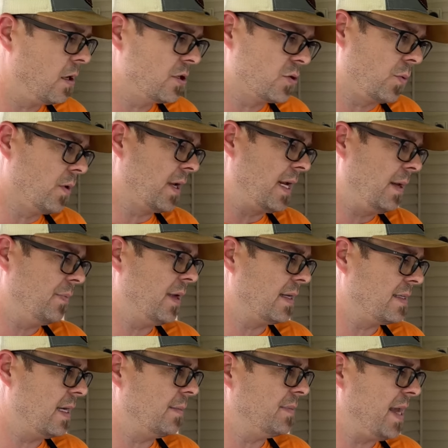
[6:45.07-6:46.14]
So we're going to keep that
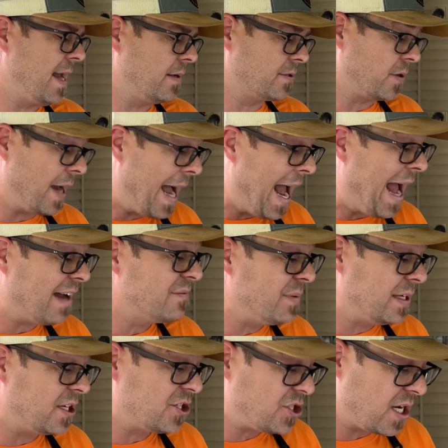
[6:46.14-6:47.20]
temp down. So I have been
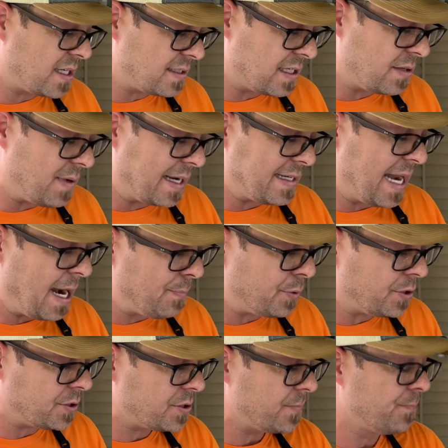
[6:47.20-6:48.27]
adjusting my
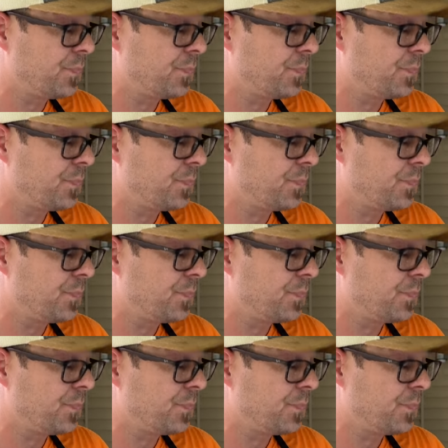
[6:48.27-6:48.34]
dampers.